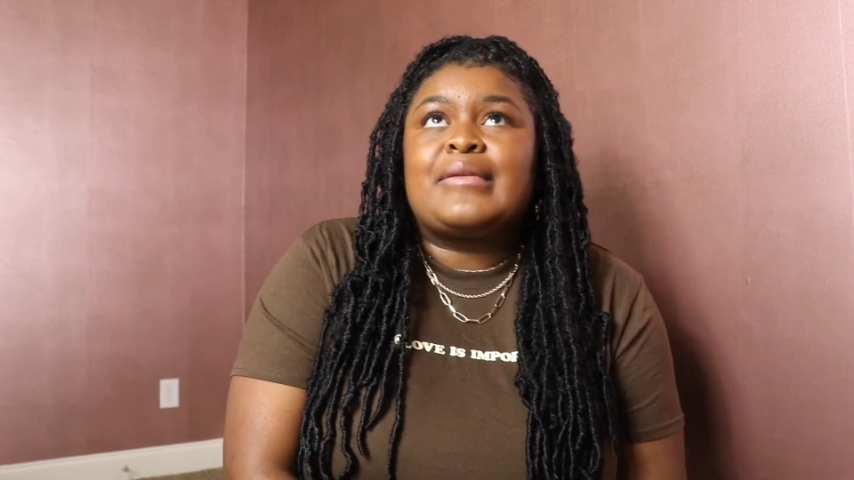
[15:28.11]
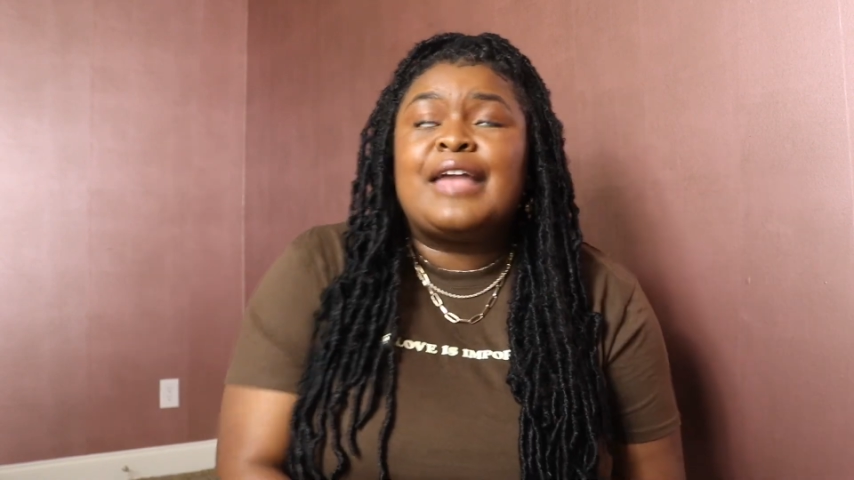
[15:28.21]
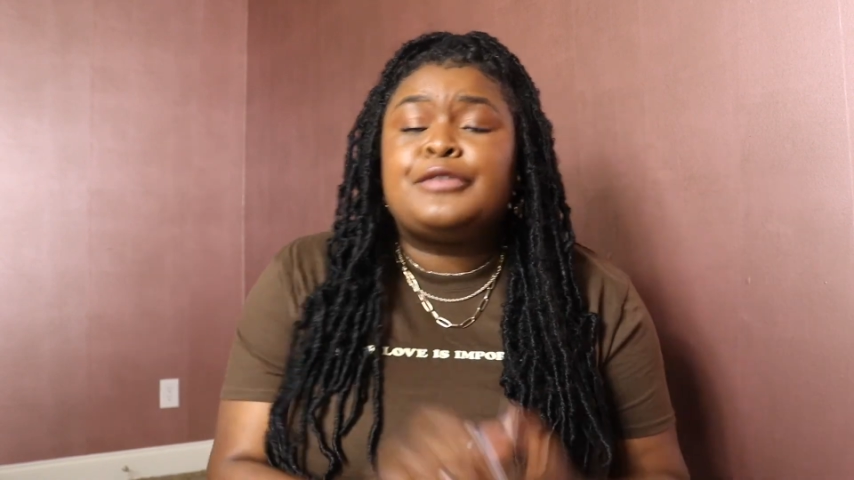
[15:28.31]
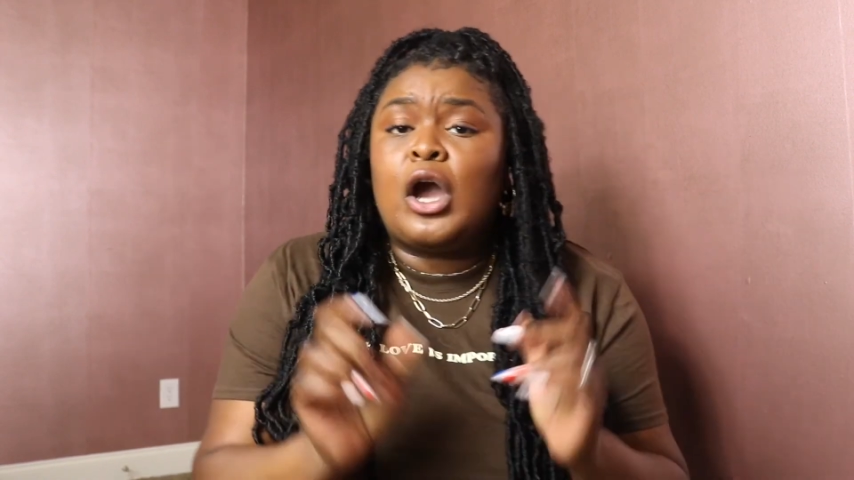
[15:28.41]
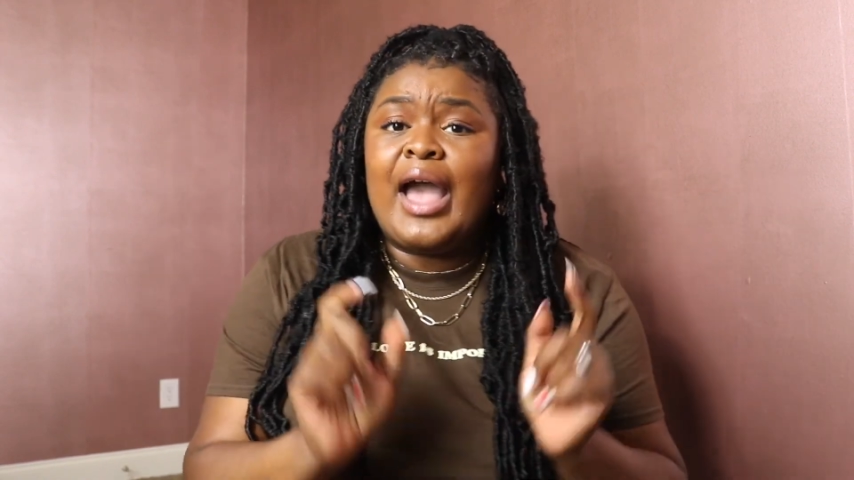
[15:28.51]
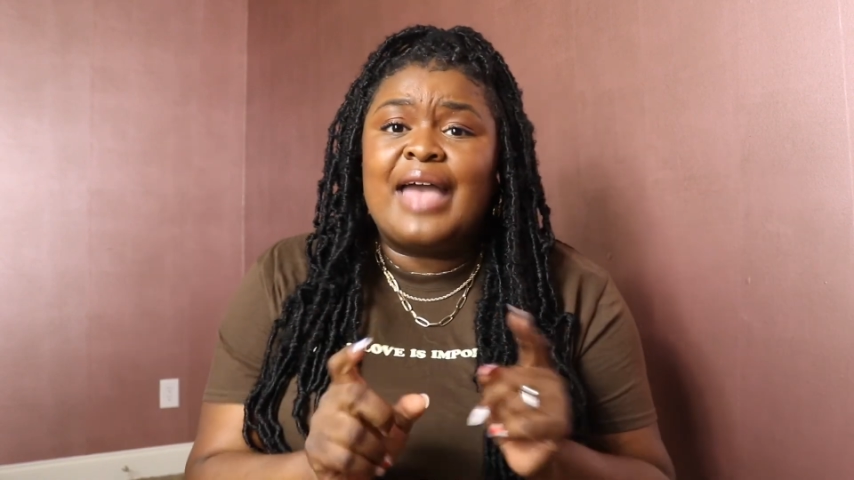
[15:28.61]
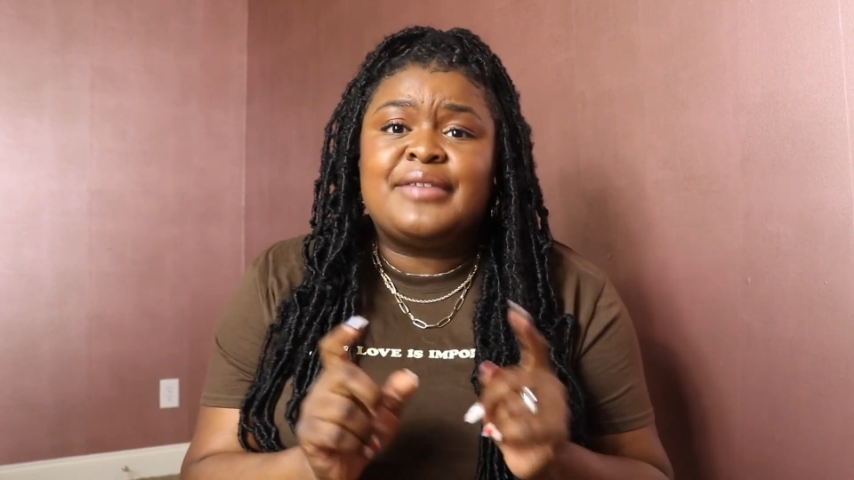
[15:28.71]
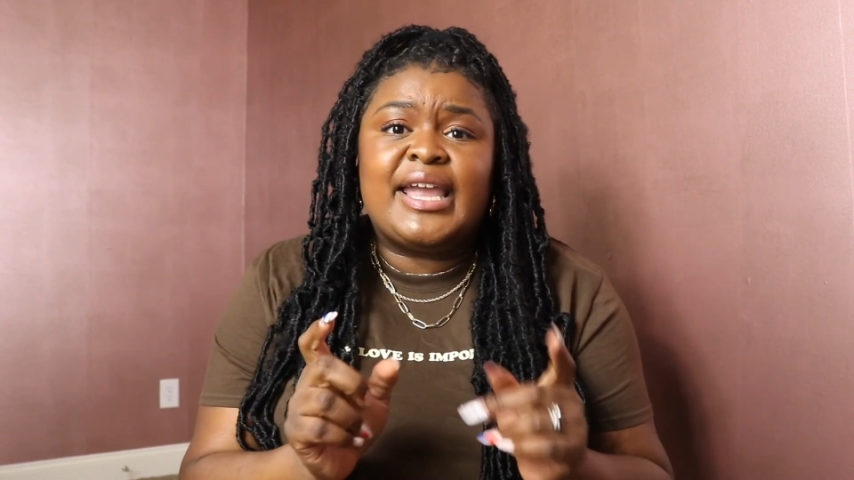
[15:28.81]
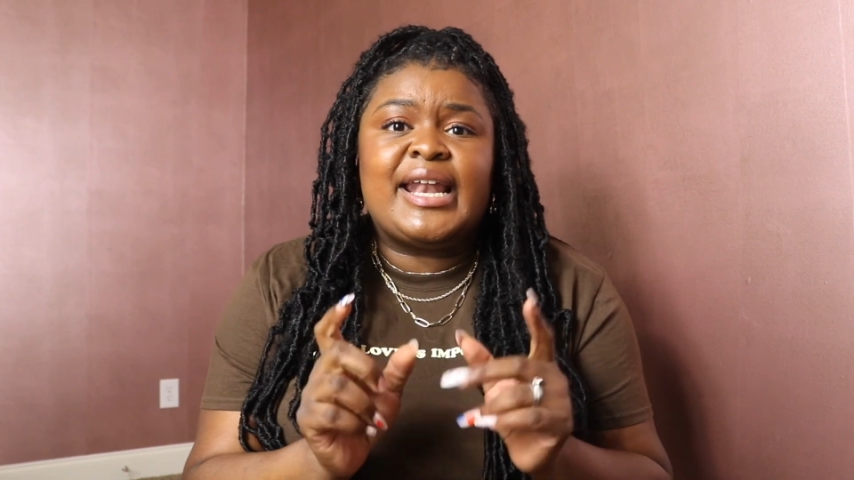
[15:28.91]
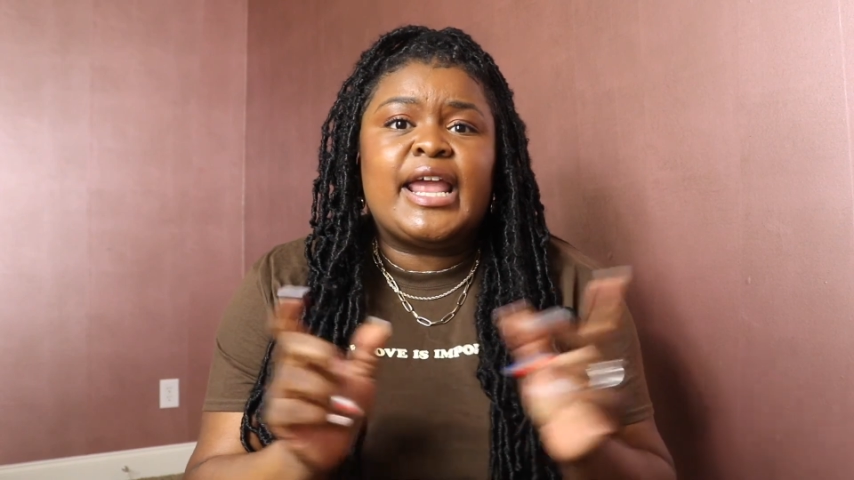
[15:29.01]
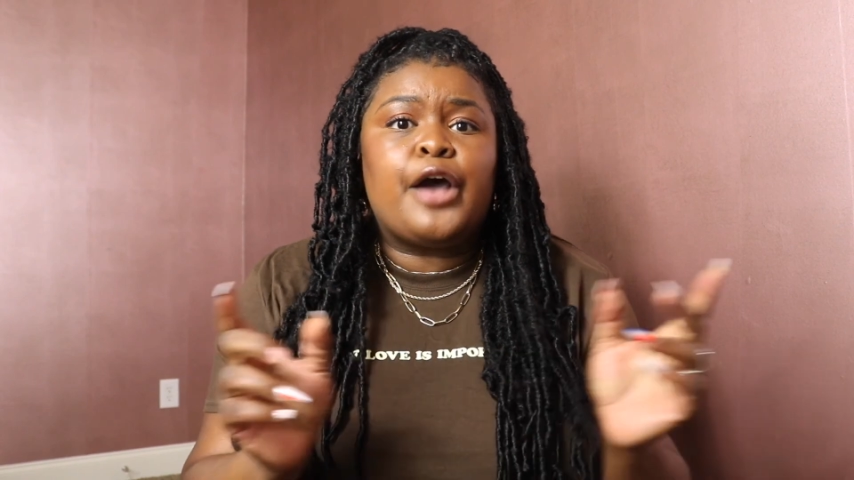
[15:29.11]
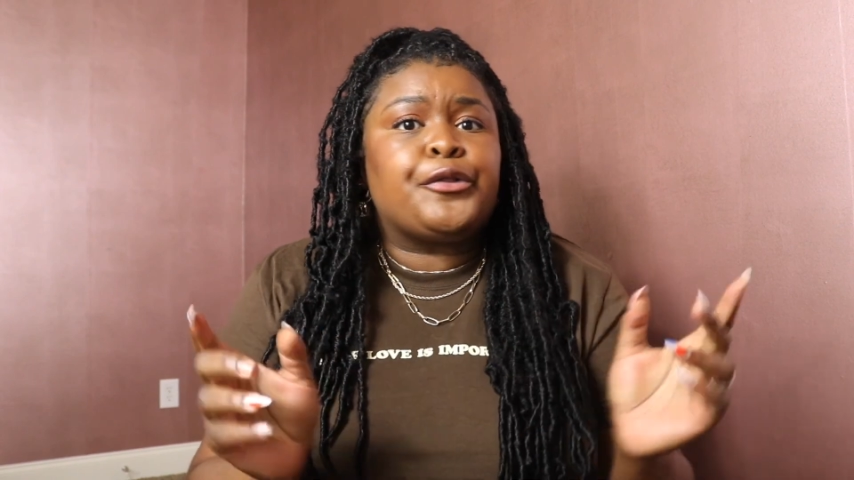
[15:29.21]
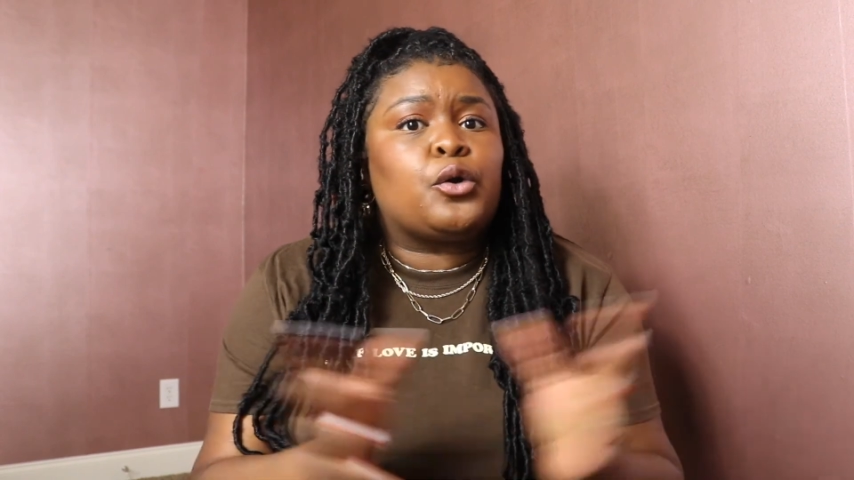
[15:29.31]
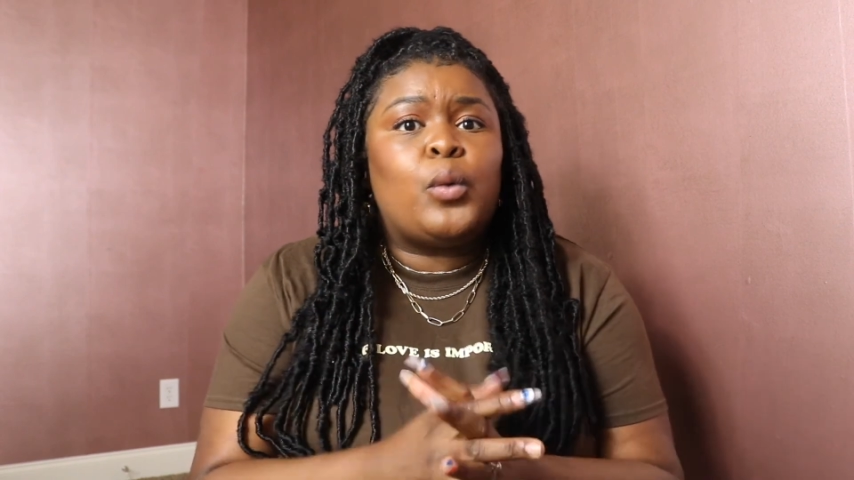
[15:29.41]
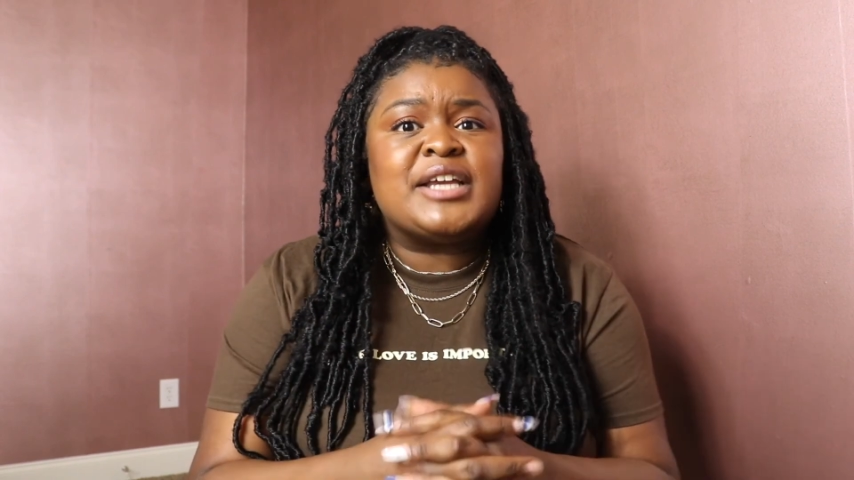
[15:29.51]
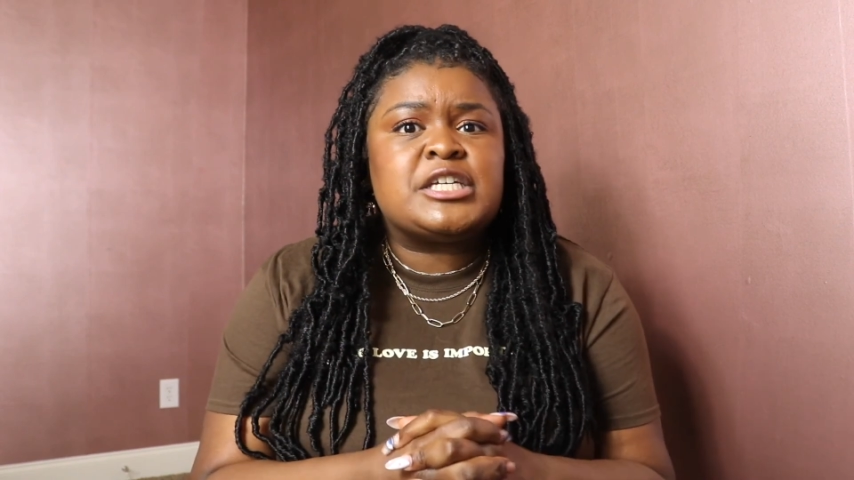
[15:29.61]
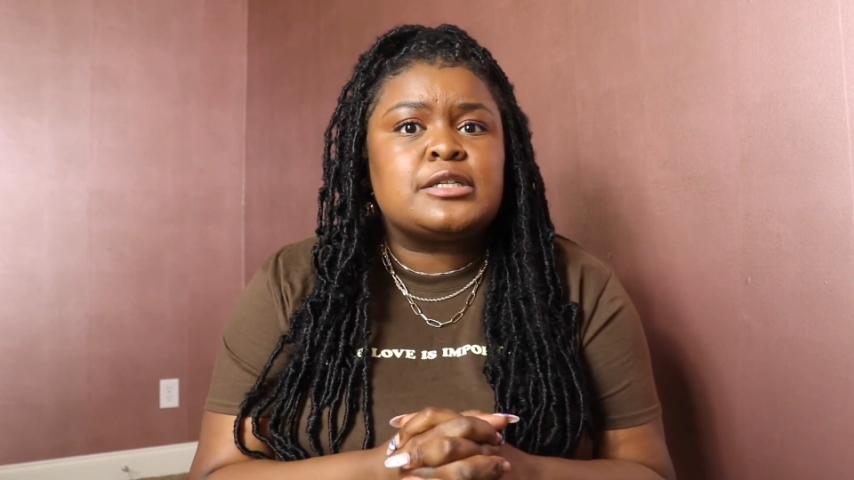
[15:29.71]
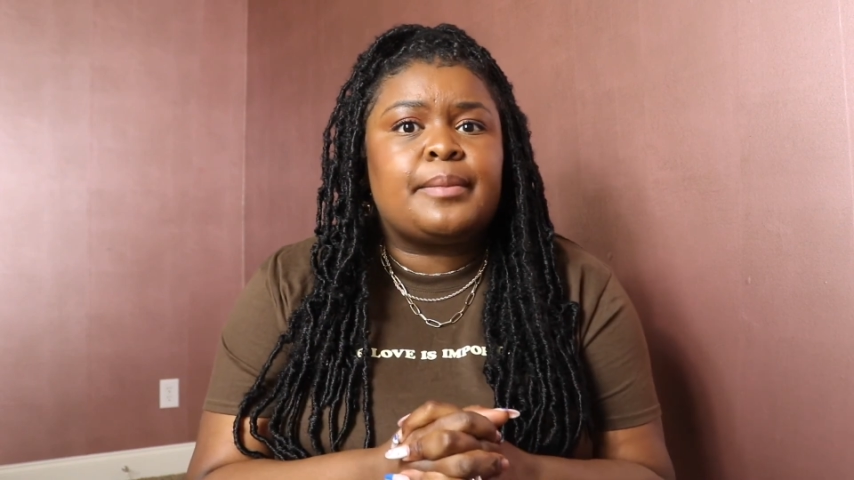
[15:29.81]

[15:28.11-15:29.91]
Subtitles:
If y'all had any other questions